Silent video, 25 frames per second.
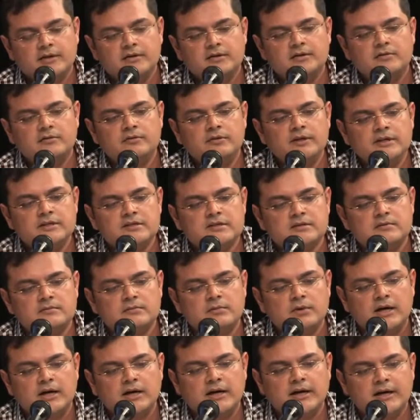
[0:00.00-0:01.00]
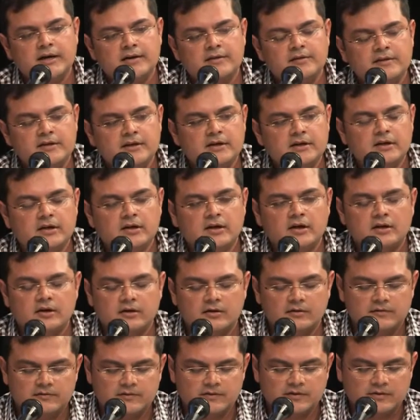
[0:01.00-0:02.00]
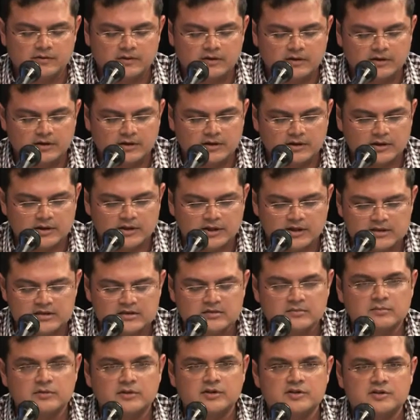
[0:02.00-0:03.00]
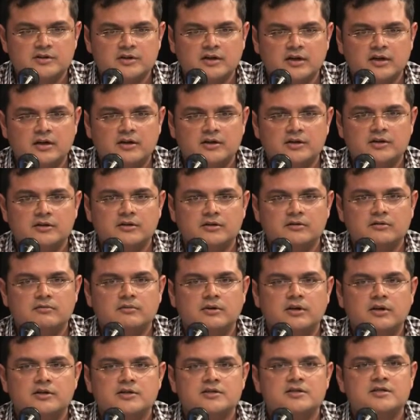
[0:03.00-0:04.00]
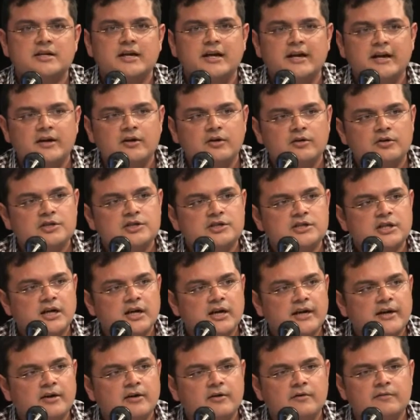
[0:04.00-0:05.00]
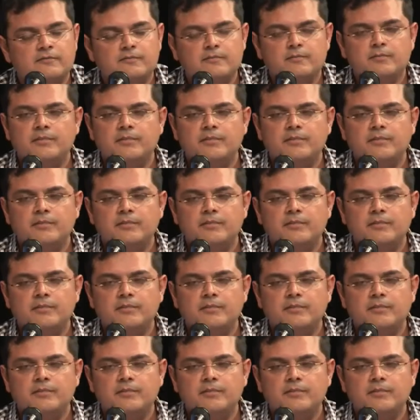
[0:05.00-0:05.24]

The reason why I think a lot of customers are scared or shy of